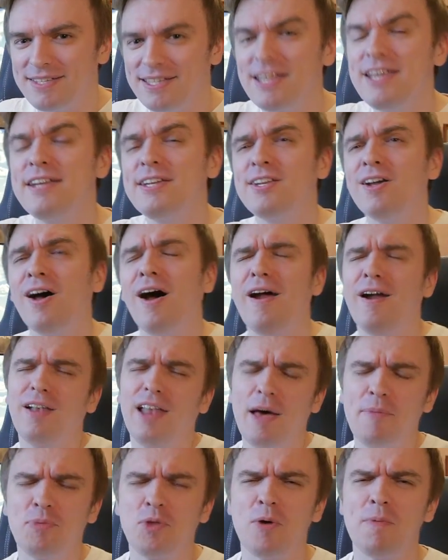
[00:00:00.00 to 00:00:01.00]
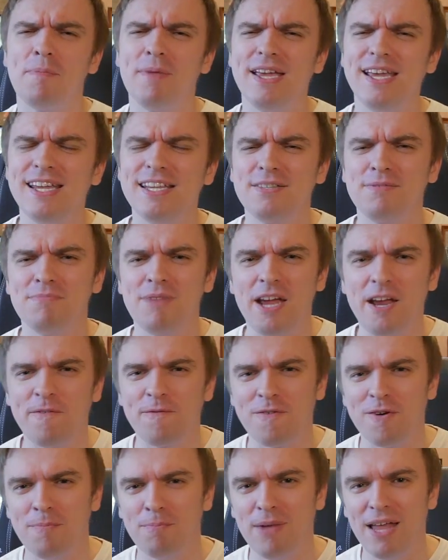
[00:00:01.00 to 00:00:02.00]
The entire laptop is made
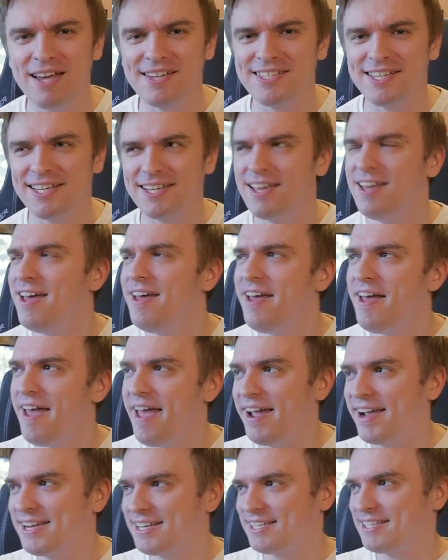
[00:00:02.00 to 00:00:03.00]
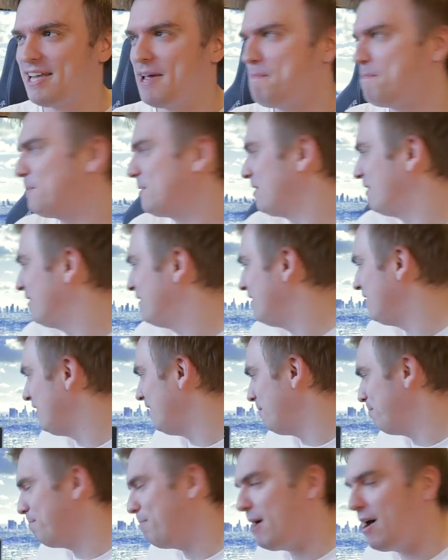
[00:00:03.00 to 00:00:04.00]
from plastic, except
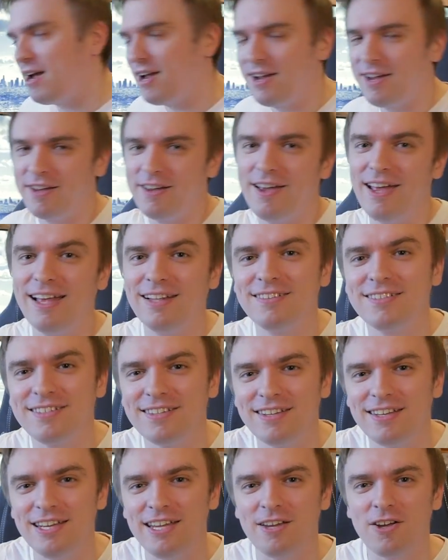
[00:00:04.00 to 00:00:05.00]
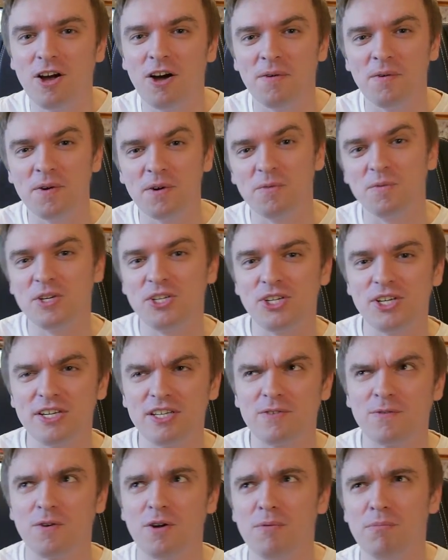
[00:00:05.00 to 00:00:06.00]
the back LCD cover, which
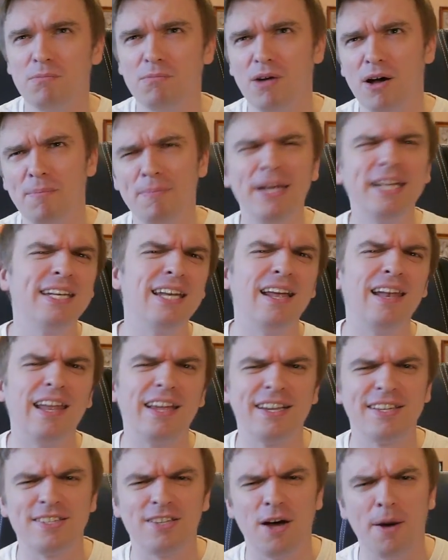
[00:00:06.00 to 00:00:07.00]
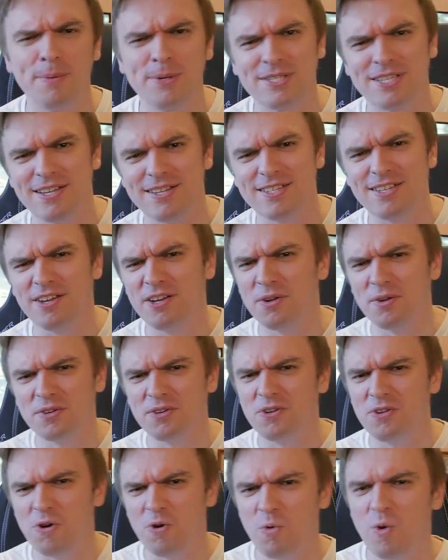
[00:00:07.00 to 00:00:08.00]
is from a metallic substance. I
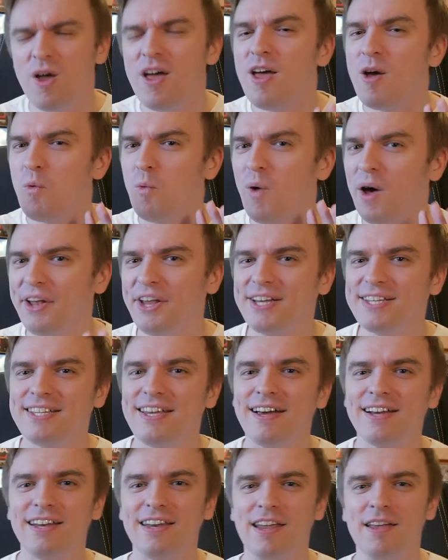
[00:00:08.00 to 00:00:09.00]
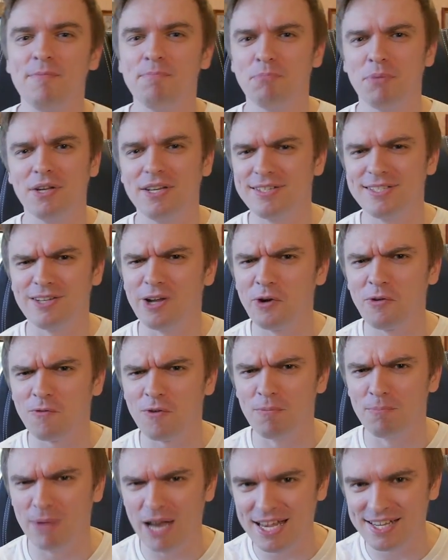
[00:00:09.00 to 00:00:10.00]
don't know what exactly, but it's not
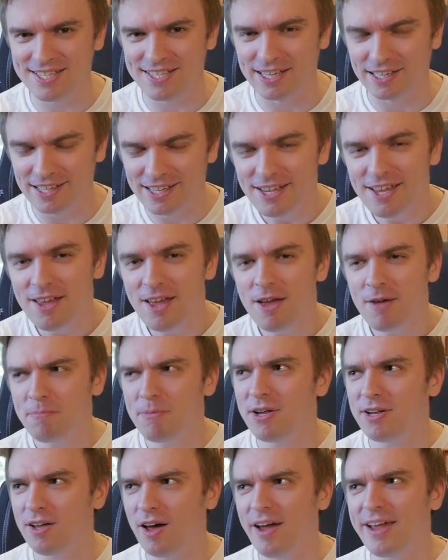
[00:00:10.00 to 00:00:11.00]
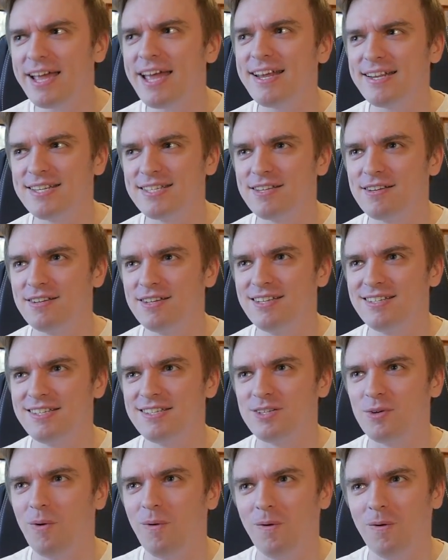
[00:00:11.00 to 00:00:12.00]
from plastic. But I guess this
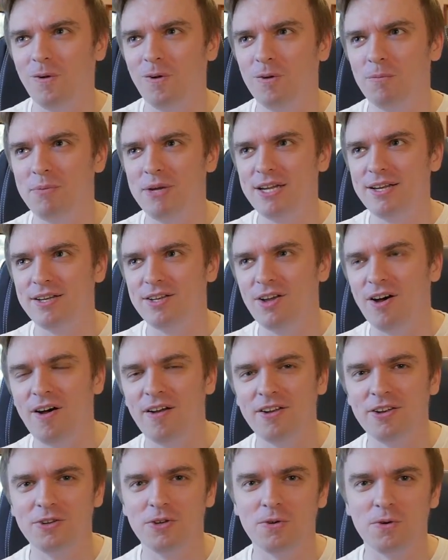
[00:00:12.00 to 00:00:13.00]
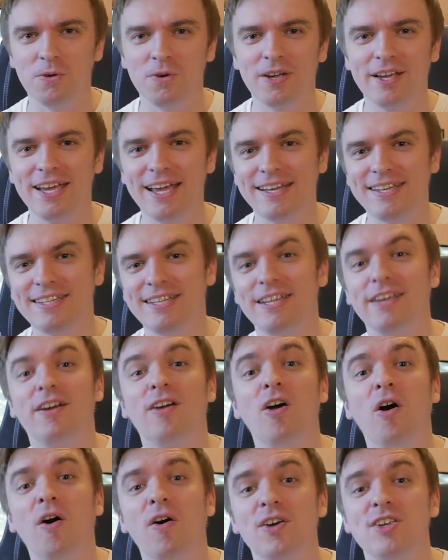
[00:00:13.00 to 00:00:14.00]
is all being done to get the
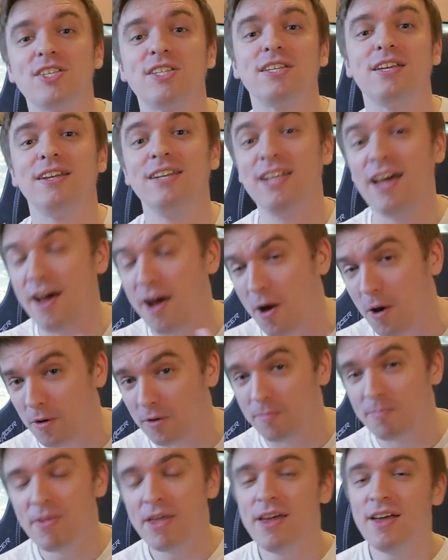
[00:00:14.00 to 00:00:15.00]
cost down.